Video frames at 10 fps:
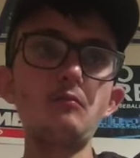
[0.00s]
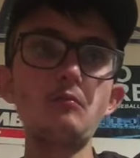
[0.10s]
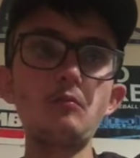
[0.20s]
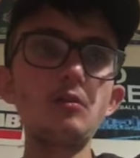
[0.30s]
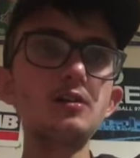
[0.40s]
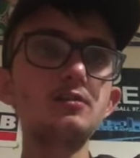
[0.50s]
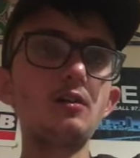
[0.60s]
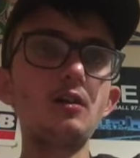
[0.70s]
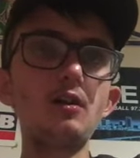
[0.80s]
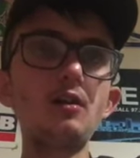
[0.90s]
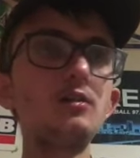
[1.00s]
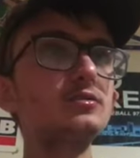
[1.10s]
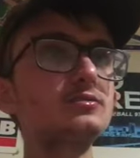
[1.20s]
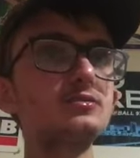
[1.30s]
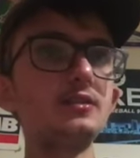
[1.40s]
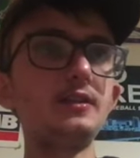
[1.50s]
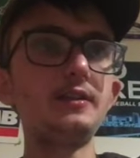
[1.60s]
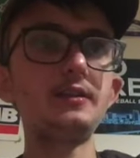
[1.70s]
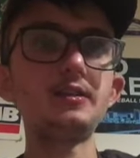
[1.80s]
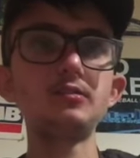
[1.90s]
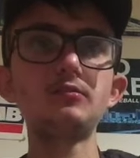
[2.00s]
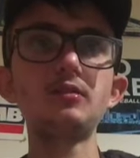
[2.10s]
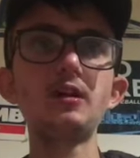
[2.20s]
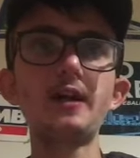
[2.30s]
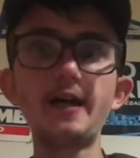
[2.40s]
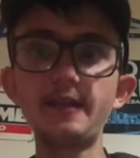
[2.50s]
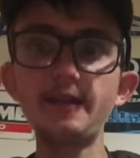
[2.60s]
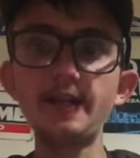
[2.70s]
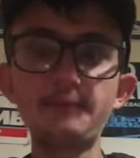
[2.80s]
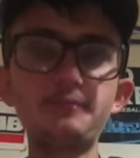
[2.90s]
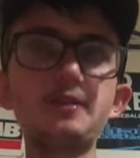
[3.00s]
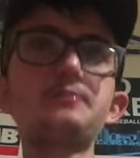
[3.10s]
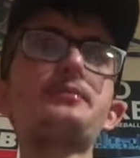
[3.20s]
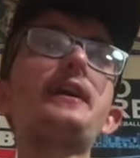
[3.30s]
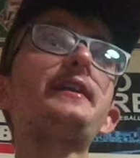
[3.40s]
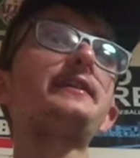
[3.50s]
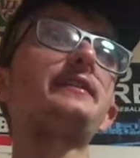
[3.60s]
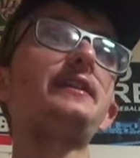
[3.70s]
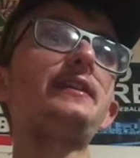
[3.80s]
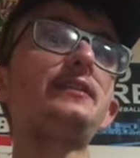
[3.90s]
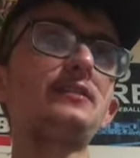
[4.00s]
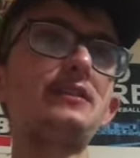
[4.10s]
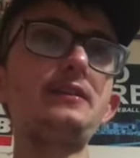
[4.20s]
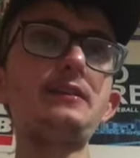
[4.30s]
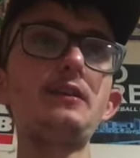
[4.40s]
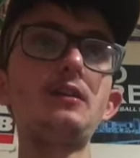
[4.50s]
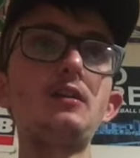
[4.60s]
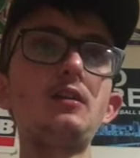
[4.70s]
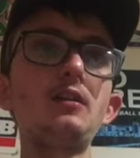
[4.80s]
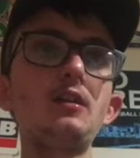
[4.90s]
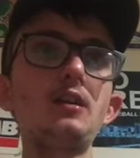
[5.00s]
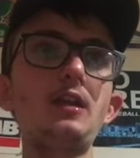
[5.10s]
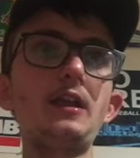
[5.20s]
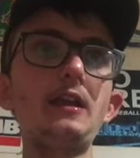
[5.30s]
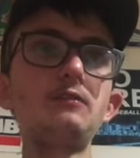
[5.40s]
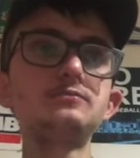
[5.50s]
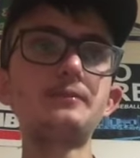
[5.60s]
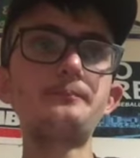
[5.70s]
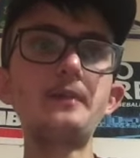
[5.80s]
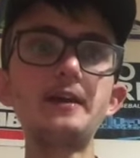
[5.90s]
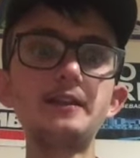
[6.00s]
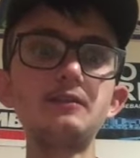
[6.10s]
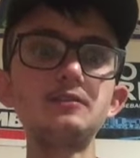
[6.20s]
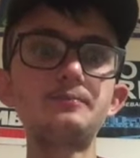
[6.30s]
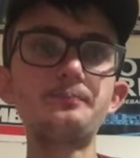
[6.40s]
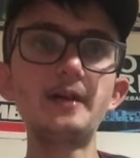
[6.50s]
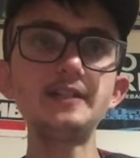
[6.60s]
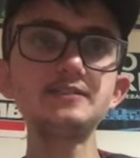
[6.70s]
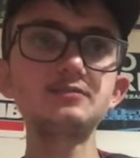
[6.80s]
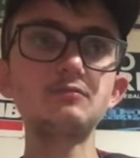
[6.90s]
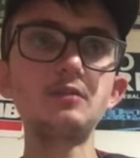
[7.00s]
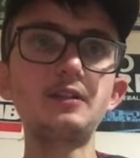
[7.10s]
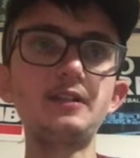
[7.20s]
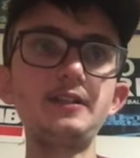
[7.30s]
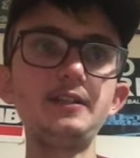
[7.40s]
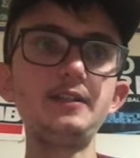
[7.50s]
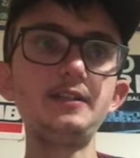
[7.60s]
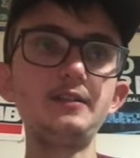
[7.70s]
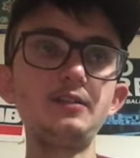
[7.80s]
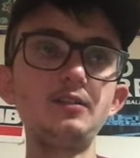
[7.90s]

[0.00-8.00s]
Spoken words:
which honestly I like, because Panic needs he was best when he